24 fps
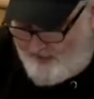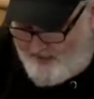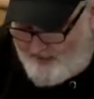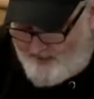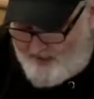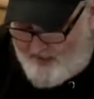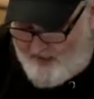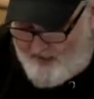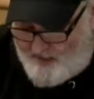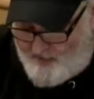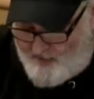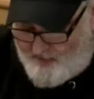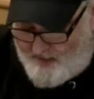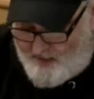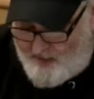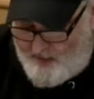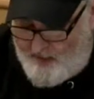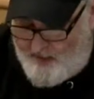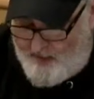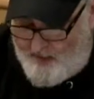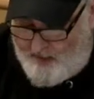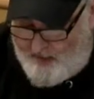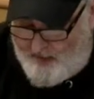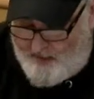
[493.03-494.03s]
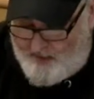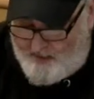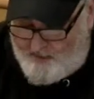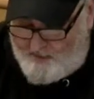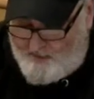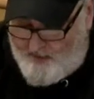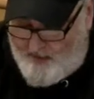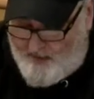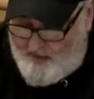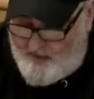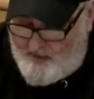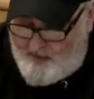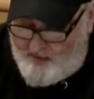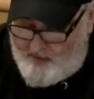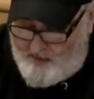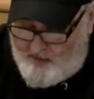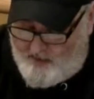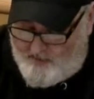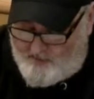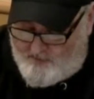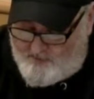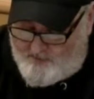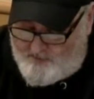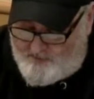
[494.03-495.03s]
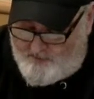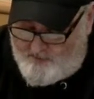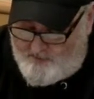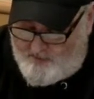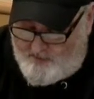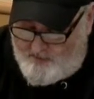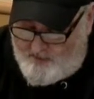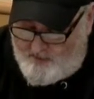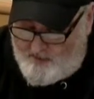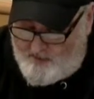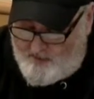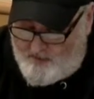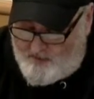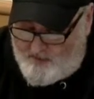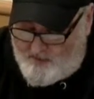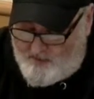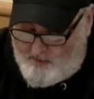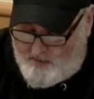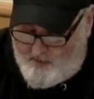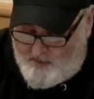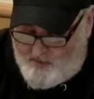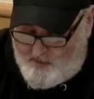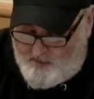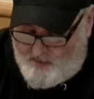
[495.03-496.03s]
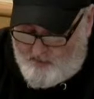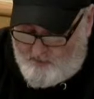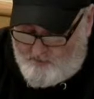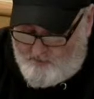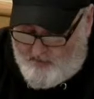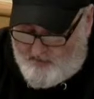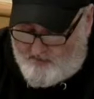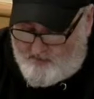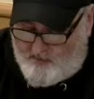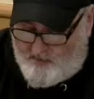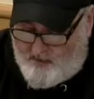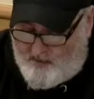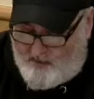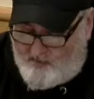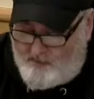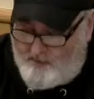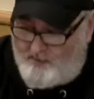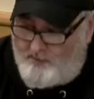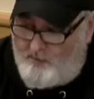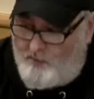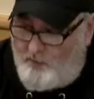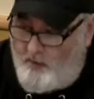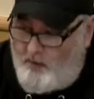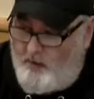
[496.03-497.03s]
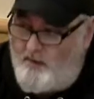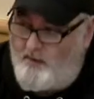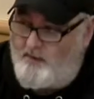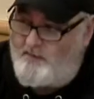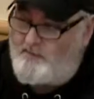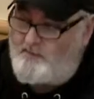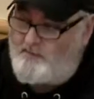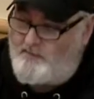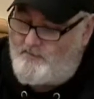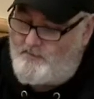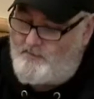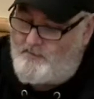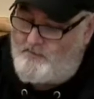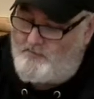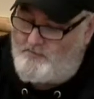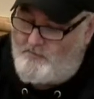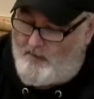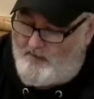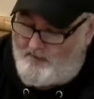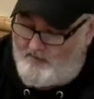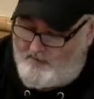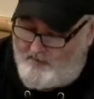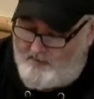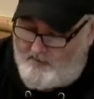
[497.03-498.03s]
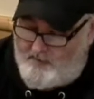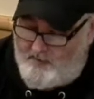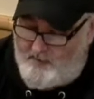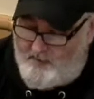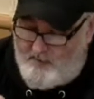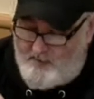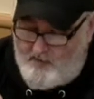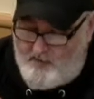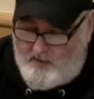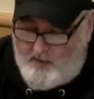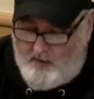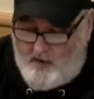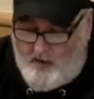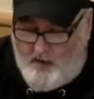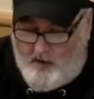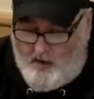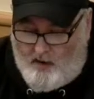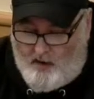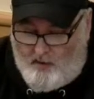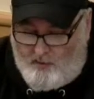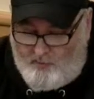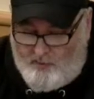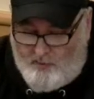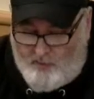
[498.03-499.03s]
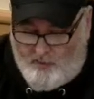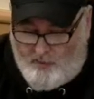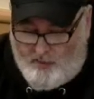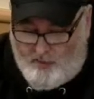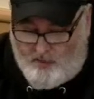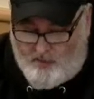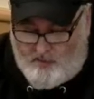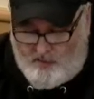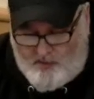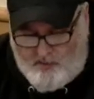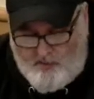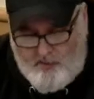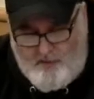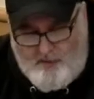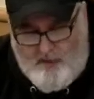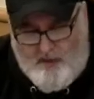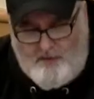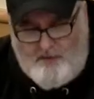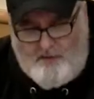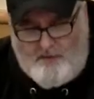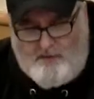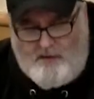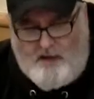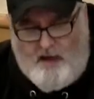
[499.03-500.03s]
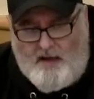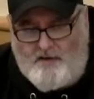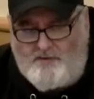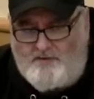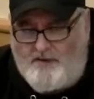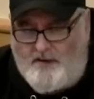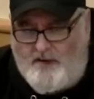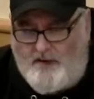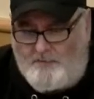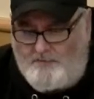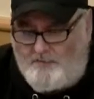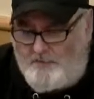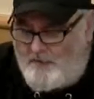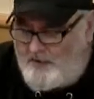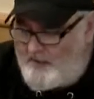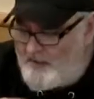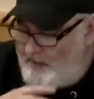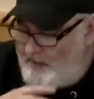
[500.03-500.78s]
to get that out of the way. And May is the Mental Illness Awareness Month. We talked a little bit about this last time.